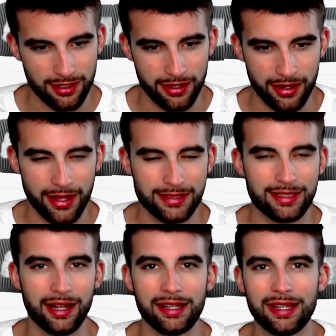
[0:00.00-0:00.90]
It's
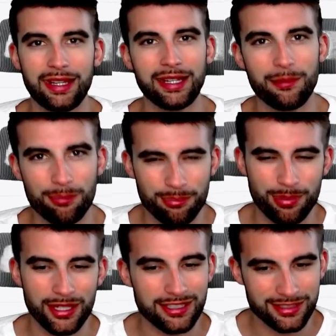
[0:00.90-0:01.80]
going to get a
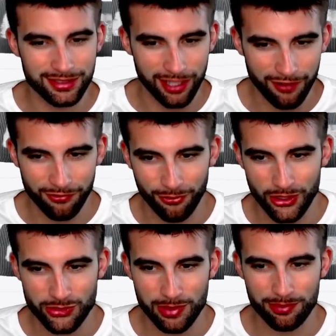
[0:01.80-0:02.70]
bit tough
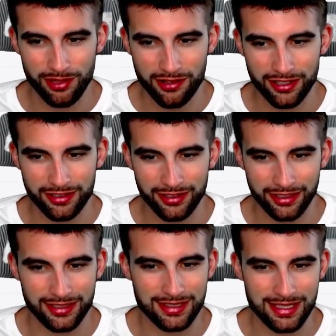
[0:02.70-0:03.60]
once we plug in like
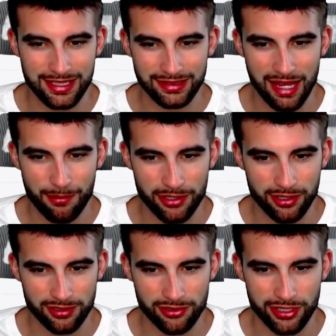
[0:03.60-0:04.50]
a CeeDee Lamb and
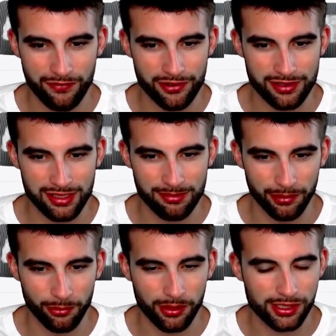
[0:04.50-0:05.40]
Justin Jefferson,
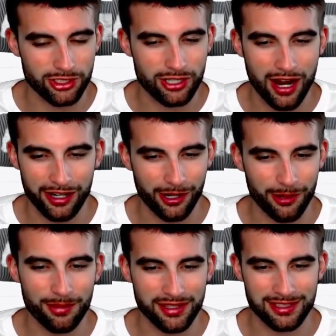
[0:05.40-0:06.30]
but we're going to try our
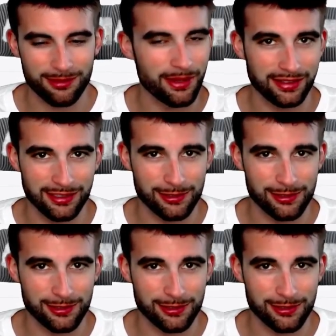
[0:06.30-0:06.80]
best to make this